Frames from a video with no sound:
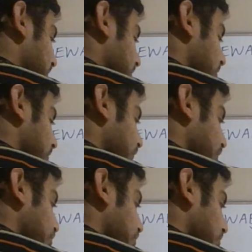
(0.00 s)
or
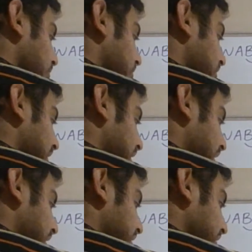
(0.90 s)
for short,
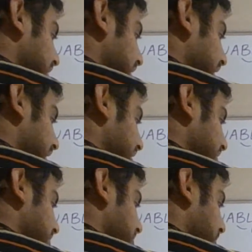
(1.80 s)

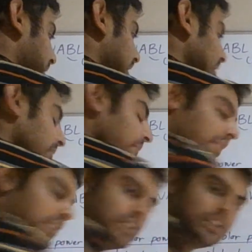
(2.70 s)
CSP.
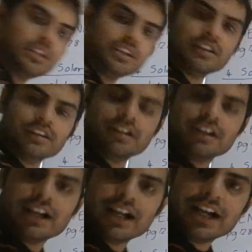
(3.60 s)

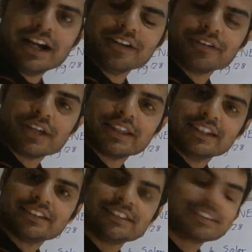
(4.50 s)
And
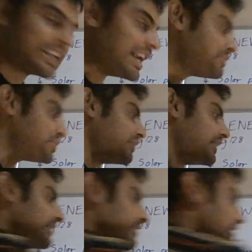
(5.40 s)
this is capturing